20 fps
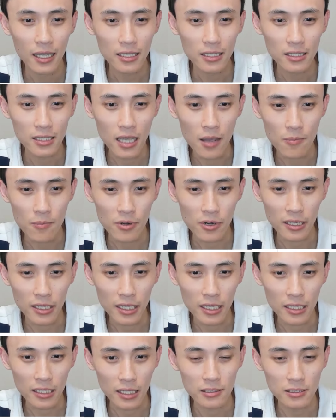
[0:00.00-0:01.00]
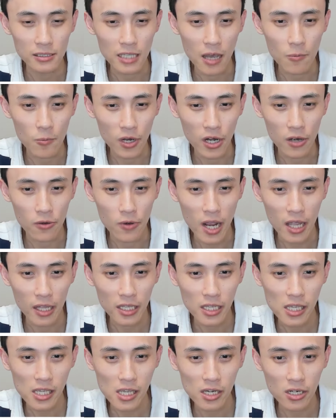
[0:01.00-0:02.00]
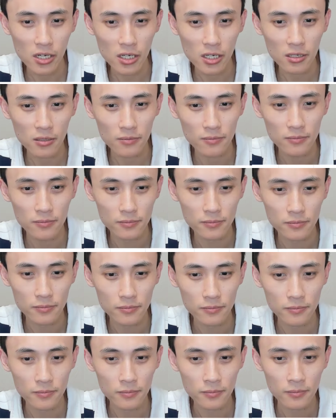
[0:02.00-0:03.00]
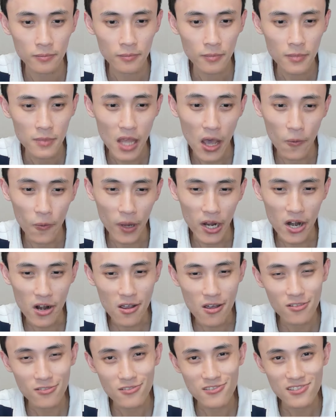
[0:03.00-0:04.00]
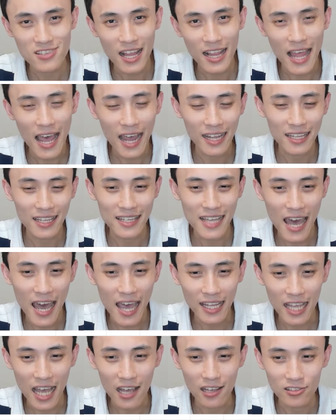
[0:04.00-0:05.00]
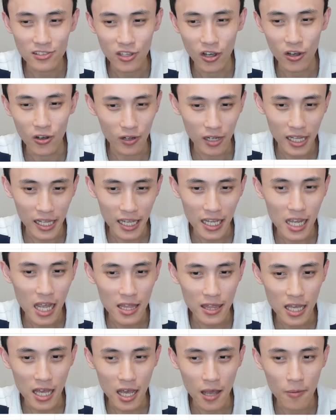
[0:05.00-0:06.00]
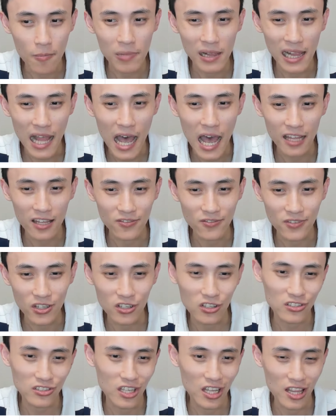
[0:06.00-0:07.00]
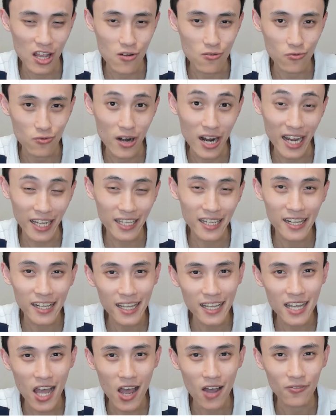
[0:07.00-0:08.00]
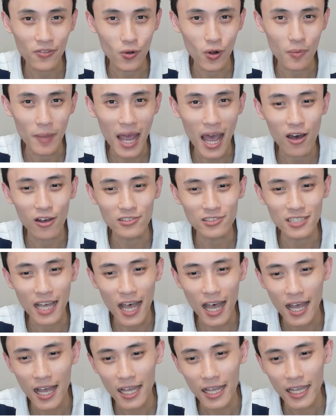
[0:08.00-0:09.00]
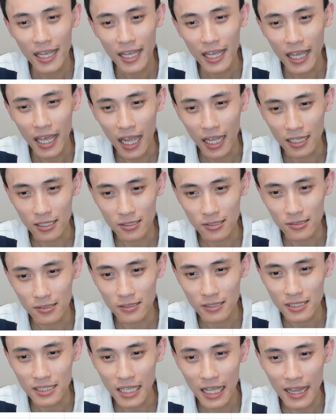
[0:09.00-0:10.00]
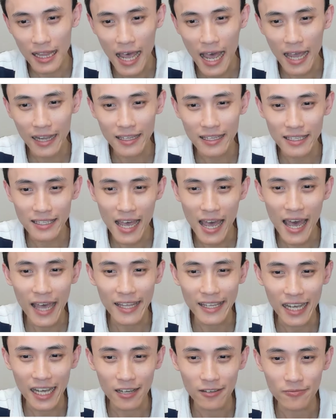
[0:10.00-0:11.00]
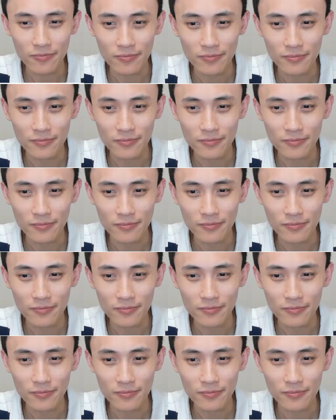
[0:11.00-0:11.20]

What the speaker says: Then put it somewhere around here. Then we are going to select the data. So click on the plot first, then right-click of your mouse and do select data.